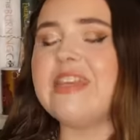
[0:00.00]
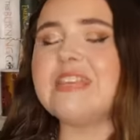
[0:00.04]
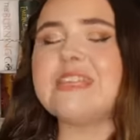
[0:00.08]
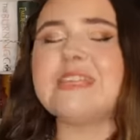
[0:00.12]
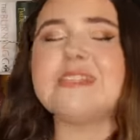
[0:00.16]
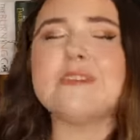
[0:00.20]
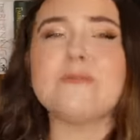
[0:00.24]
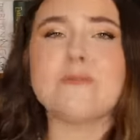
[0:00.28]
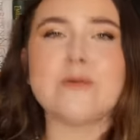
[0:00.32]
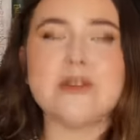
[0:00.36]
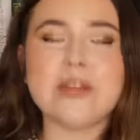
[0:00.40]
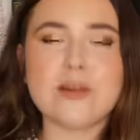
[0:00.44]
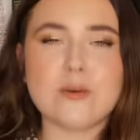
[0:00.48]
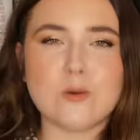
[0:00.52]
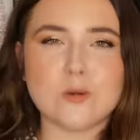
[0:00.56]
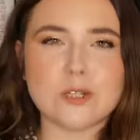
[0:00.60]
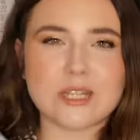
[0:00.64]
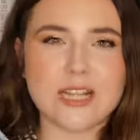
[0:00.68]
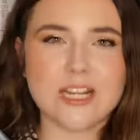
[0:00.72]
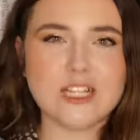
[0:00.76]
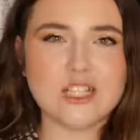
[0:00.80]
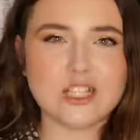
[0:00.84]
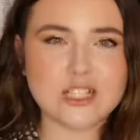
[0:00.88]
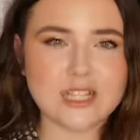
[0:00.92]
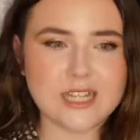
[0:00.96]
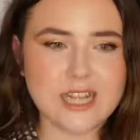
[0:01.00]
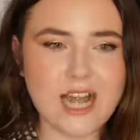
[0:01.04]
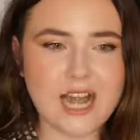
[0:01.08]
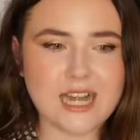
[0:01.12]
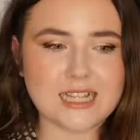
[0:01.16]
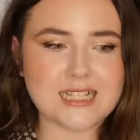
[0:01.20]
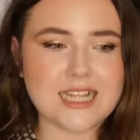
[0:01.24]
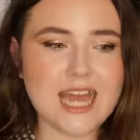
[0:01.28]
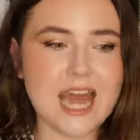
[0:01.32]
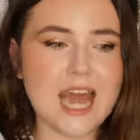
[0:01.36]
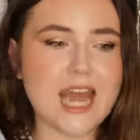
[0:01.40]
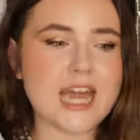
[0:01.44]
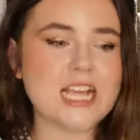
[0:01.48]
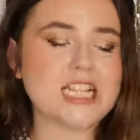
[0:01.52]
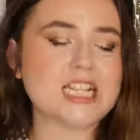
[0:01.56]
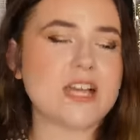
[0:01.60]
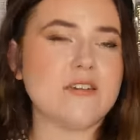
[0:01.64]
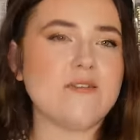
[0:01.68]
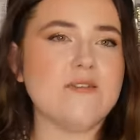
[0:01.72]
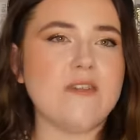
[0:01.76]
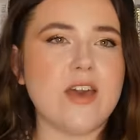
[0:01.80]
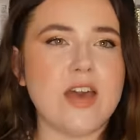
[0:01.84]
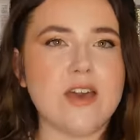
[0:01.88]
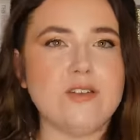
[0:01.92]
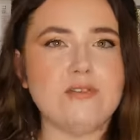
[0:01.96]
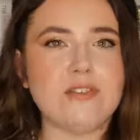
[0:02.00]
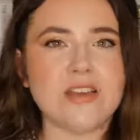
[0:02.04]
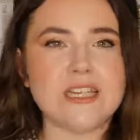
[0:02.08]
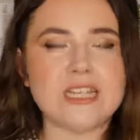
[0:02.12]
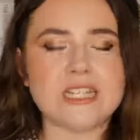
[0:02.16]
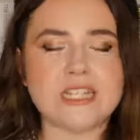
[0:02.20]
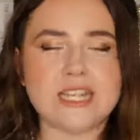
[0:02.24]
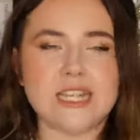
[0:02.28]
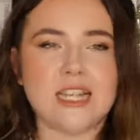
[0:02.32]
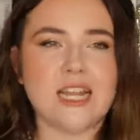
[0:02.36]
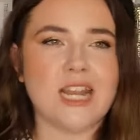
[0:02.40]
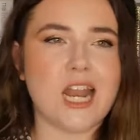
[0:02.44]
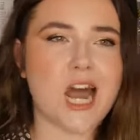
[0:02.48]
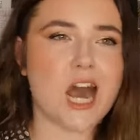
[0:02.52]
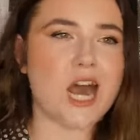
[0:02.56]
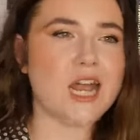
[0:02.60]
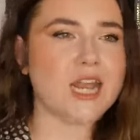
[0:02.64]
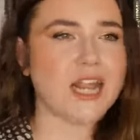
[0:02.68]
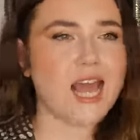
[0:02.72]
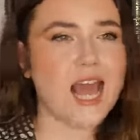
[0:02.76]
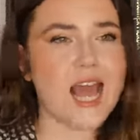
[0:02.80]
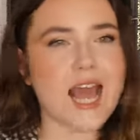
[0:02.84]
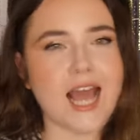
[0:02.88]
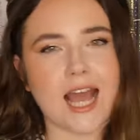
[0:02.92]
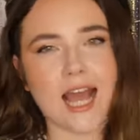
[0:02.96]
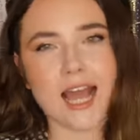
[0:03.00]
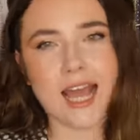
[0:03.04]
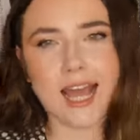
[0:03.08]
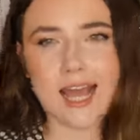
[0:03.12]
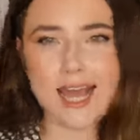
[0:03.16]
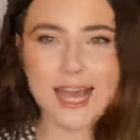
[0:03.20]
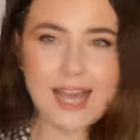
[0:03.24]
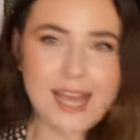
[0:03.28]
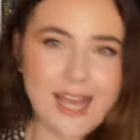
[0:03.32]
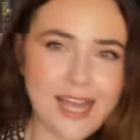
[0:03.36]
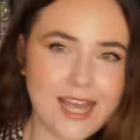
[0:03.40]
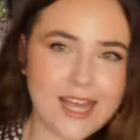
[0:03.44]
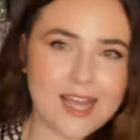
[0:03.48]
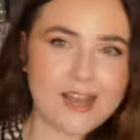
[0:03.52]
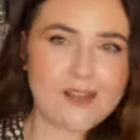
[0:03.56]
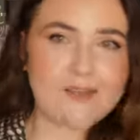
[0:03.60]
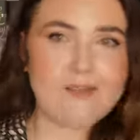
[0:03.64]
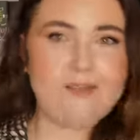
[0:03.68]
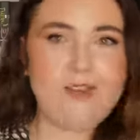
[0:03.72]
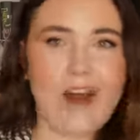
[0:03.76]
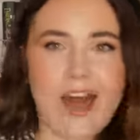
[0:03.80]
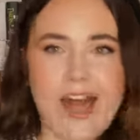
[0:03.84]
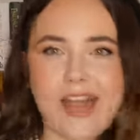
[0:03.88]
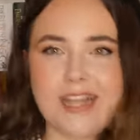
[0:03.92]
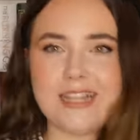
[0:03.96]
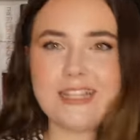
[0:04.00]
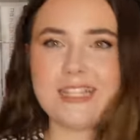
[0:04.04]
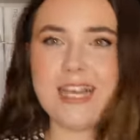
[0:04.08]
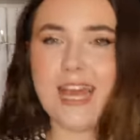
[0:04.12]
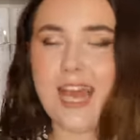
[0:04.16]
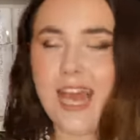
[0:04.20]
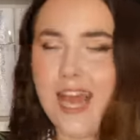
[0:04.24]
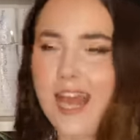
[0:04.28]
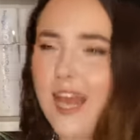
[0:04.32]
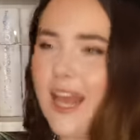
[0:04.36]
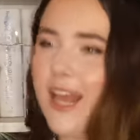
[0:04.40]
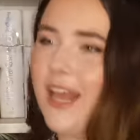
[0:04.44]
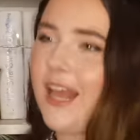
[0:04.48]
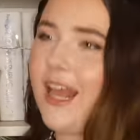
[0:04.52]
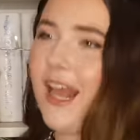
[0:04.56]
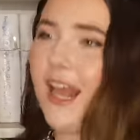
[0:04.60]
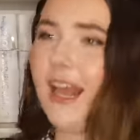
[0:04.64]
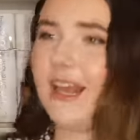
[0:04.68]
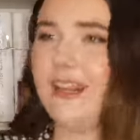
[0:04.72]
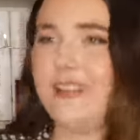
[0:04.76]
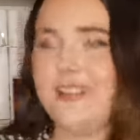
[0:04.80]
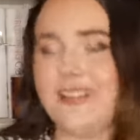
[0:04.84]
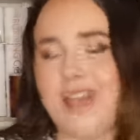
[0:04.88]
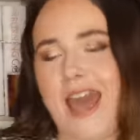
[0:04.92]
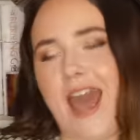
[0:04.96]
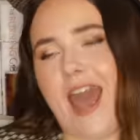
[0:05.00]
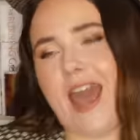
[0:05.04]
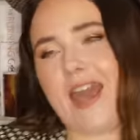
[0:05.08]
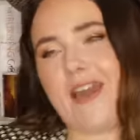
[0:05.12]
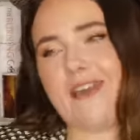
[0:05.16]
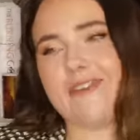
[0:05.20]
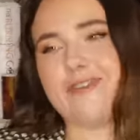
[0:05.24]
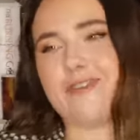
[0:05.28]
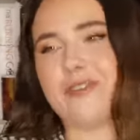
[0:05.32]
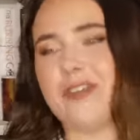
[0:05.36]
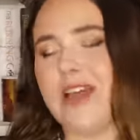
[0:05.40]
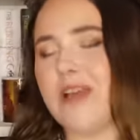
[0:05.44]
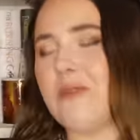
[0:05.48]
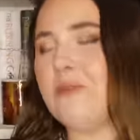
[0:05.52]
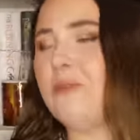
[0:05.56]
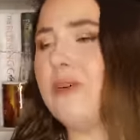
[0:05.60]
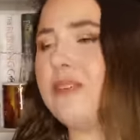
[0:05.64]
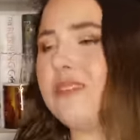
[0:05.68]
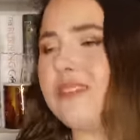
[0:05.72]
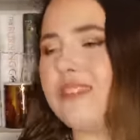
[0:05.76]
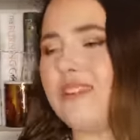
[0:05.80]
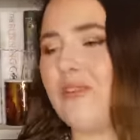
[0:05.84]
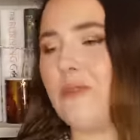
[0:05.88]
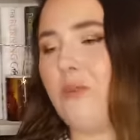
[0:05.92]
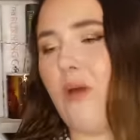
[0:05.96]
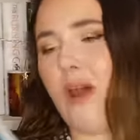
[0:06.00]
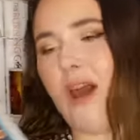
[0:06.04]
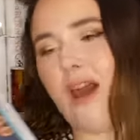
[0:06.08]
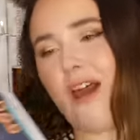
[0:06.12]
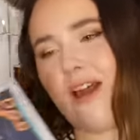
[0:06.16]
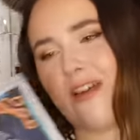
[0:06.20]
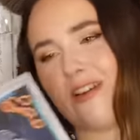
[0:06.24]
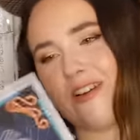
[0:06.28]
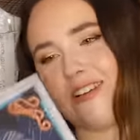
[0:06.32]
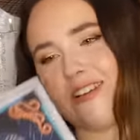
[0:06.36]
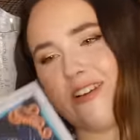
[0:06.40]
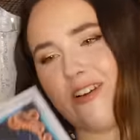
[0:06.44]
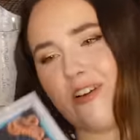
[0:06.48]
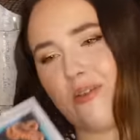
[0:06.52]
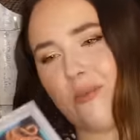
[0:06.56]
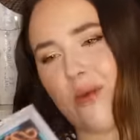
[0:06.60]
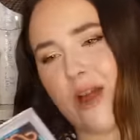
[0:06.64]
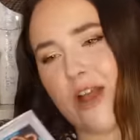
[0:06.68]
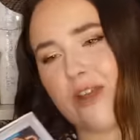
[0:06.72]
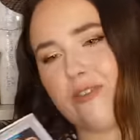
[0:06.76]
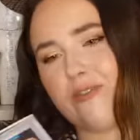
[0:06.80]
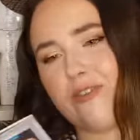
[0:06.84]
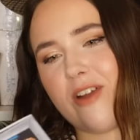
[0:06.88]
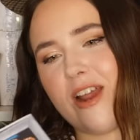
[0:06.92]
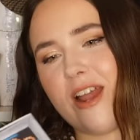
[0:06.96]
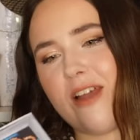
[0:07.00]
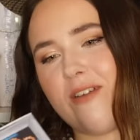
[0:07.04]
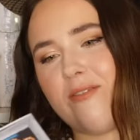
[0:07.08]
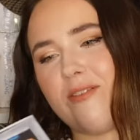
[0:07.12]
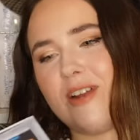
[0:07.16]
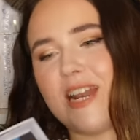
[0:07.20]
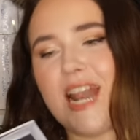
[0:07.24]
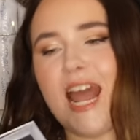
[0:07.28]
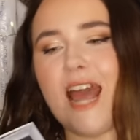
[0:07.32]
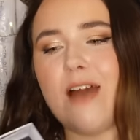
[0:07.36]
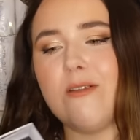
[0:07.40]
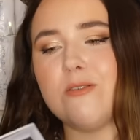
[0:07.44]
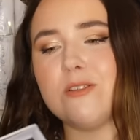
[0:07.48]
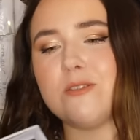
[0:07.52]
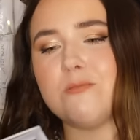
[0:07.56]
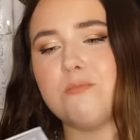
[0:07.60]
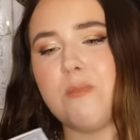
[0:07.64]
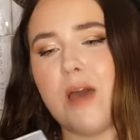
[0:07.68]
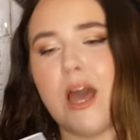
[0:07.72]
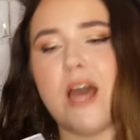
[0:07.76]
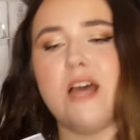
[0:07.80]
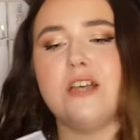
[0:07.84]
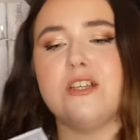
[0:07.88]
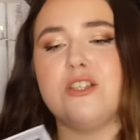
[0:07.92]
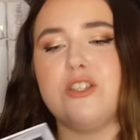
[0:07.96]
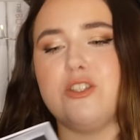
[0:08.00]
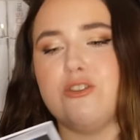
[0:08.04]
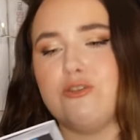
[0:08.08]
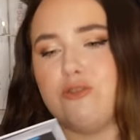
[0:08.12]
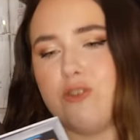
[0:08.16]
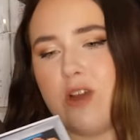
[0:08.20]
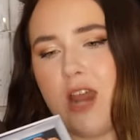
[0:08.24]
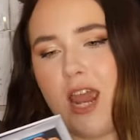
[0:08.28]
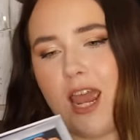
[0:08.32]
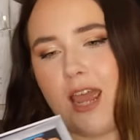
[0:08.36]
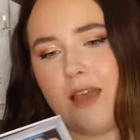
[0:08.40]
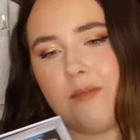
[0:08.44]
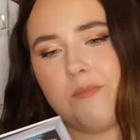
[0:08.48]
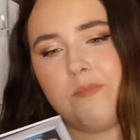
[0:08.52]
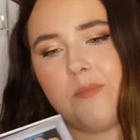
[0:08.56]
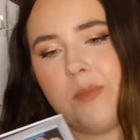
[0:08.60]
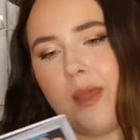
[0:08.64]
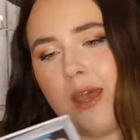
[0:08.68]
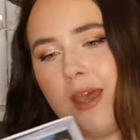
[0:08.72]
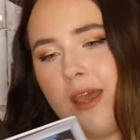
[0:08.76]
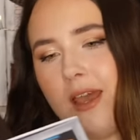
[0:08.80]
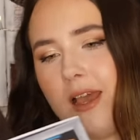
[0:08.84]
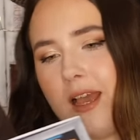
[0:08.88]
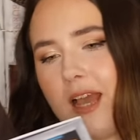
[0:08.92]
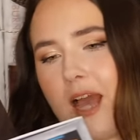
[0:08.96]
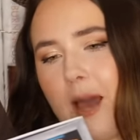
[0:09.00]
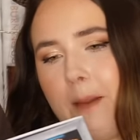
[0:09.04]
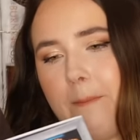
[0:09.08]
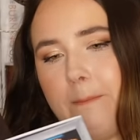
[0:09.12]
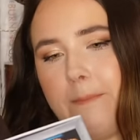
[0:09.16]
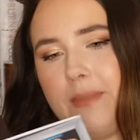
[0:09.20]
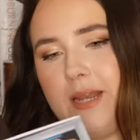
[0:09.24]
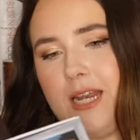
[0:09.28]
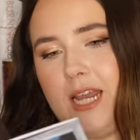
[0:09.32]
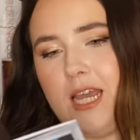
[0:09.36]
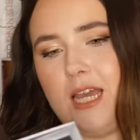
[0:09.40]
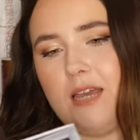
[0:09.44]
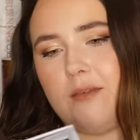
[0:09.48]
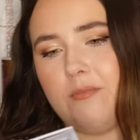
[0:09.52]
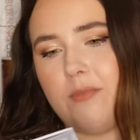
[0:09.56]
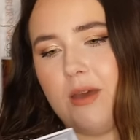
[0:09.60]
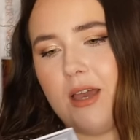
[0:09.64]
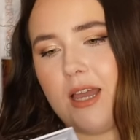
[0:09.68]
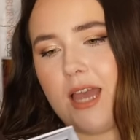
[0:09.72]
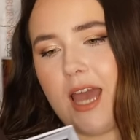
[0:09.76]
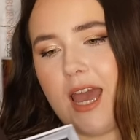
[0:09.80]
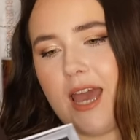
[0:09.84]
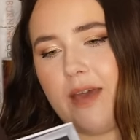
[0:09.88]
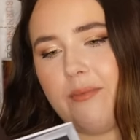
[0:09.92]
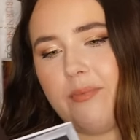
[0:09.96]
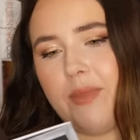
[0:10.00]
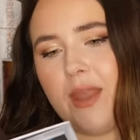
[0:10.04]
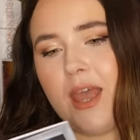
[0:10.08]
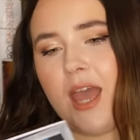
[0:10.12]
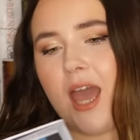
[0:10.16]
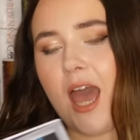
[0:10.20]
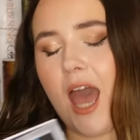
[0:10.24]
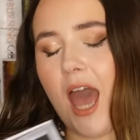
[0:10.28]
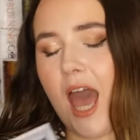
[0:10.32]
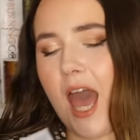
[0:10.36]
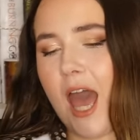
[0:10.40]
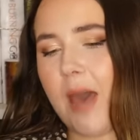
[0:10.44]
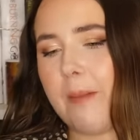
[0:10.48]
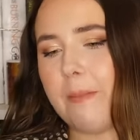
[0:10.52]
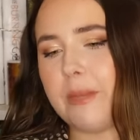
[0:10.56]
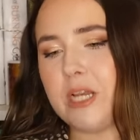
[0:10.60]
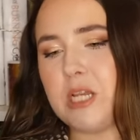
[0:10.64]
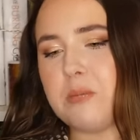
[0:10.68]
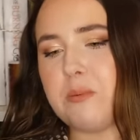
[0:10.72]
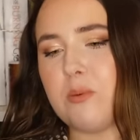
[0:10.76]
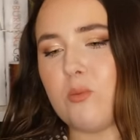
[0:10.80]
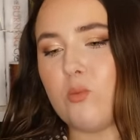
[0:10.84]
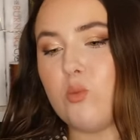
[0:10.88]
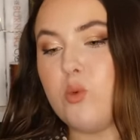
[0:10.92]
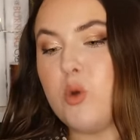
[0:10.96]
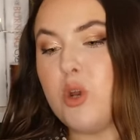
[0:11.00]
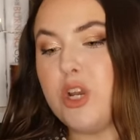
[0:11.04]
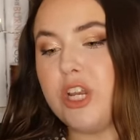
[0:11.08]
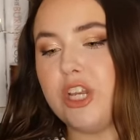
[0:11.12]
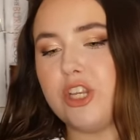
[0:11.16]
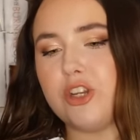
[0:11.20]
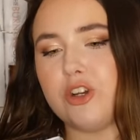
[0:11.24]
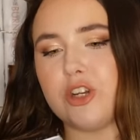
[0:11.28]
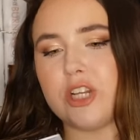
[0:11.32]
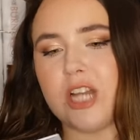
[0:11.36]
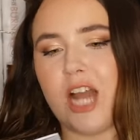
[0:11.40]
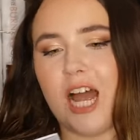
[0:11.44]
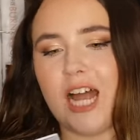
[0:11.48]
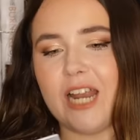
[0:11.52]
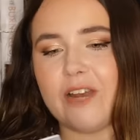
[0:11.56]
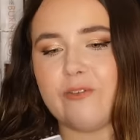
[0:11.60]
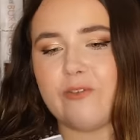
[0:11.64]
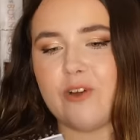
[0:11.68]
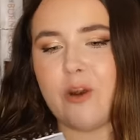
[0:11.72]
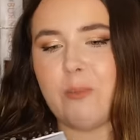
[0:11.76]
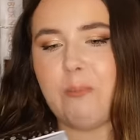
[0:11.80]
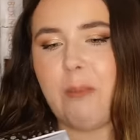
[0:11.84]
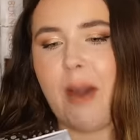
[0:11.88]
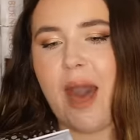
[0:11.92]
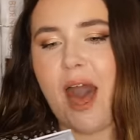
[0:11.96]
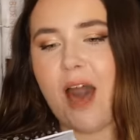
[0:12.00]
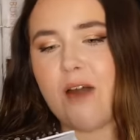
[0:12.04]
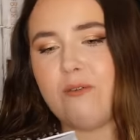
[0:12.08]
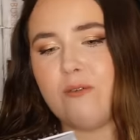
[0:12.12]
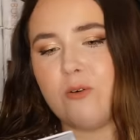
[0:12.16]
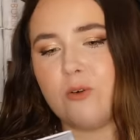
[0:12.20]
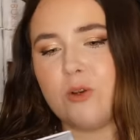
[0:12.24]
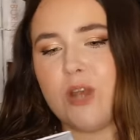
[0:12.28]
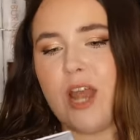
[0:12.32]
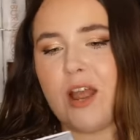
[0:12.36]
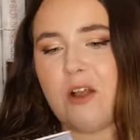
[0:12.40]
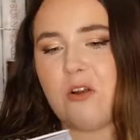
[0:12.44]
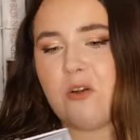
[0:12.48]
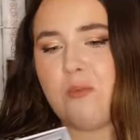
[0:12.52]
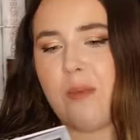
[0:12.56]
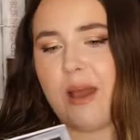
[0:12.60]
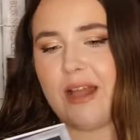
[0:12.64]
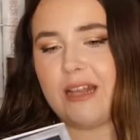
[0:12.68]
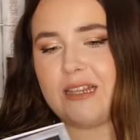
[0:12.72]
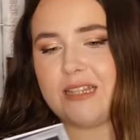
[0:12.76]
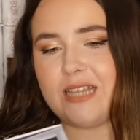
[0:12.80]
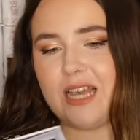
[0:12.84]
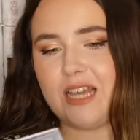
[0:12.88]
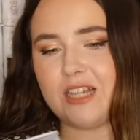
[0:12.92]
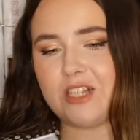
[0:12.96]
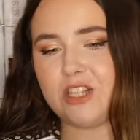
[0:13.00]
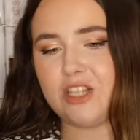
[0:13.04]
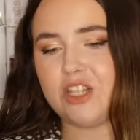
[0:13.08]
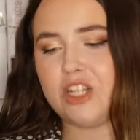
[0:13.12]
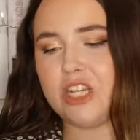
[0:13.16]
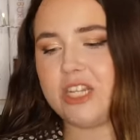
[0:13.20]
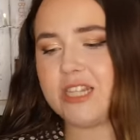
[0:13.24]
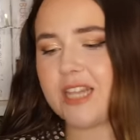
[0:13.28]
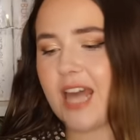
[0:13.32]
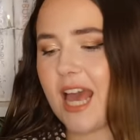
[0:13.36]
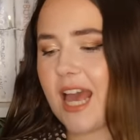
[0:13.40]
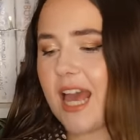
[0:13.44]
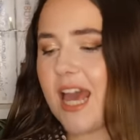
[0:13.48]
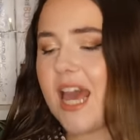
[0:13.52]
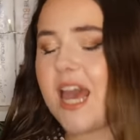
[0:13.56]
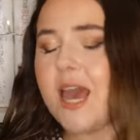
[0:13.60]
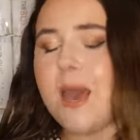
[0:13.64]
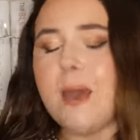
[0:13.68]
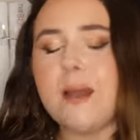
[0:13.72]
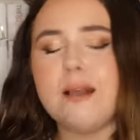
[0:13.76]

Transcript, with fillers: This is a prequel to Legends and Lattes. Viv is still in her like fighting days or like, what's the word? Is there a word for it? Renowned mercenary company. Okay. Um, but she's been wounded during the hunt for a powerful necromancer. So she's like